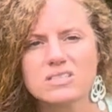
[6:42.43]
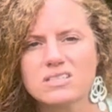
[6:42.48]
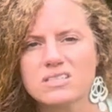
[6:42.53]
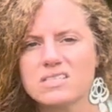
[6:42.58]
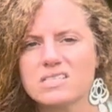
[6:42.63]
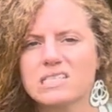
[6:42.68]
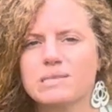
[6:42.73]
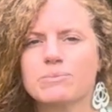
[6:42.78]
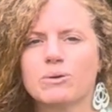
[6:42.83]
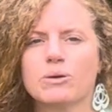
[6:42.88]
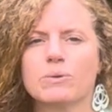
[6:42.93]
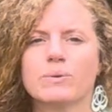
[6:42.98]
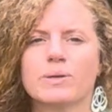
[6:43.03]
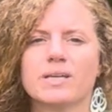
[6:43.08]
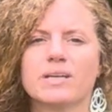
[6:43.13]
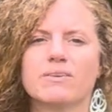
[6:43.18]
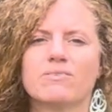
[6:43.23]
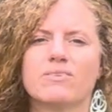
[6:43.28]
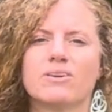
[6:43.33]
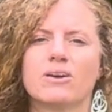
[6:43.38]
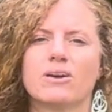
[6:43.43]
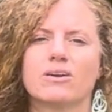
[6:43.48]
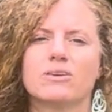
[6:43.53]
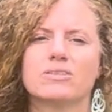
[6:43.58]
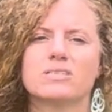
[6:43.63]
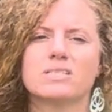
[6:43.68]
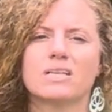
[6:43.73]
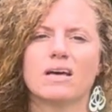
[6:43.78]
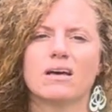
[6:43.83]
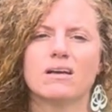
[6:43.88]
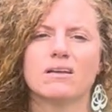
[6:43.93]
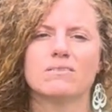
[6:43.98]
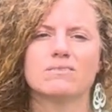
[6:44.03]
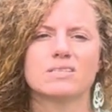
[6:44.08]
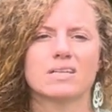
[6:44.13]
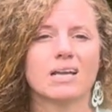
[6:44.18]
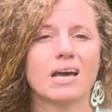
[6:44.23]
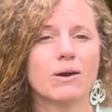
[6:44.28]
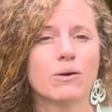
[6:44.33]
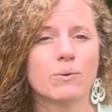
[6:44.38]
system are we giving ourselves
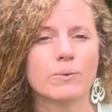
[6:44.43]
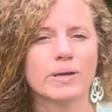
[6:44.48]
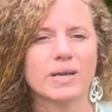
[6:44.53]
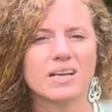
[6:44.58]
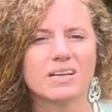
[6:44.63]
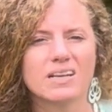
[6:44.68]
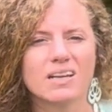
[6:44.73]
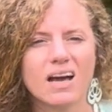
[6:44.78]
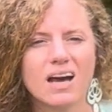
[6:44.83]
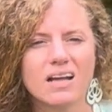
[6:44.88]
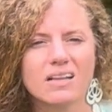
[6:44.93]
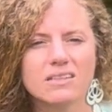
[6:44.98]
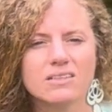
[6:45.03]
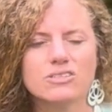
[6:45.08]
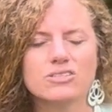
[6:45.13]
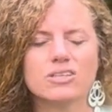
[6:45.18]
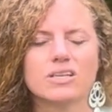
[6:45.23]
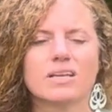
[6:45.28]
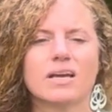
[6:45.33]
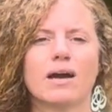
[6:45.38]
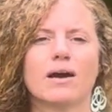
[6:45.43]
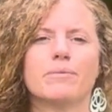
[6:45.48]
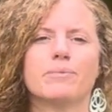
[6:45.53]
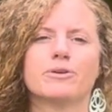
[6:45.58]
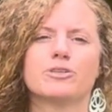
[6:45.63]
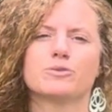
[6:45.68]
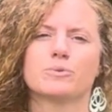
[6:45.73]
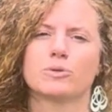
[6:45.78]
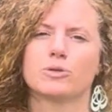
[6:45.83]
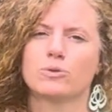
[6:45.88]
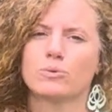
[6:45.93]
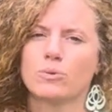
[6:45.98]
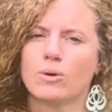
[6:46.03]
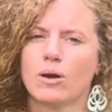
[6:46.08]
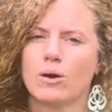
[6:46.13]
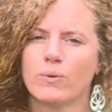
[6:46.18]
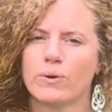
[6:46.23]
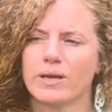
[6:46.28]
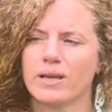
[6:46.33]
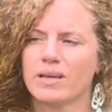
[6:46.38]
and how are we acknowledging how much we're
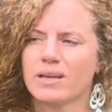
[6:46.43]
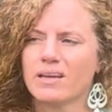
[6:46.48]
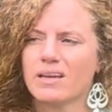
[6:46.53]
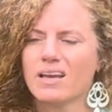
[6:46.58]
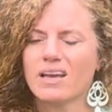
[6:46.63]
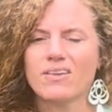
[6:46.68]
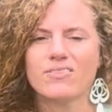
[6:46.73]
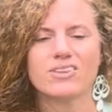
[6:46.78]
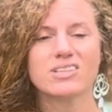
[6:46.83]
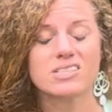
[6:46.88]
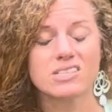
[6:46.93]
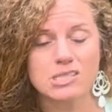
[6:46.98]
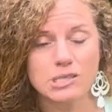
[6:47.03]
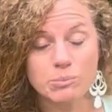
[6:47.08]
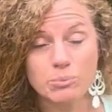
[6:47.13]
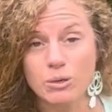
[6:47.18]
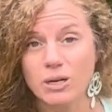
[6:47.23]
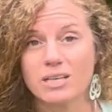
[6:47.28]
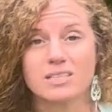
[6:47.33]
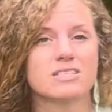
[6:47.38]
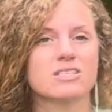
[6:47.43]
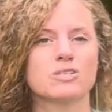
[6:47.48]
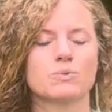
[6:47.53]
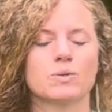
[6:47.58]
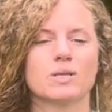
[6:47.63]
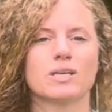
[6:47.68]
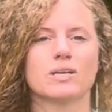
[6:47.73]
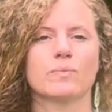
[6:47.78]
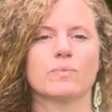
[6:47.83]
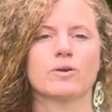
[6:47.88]
growing. This is the process we can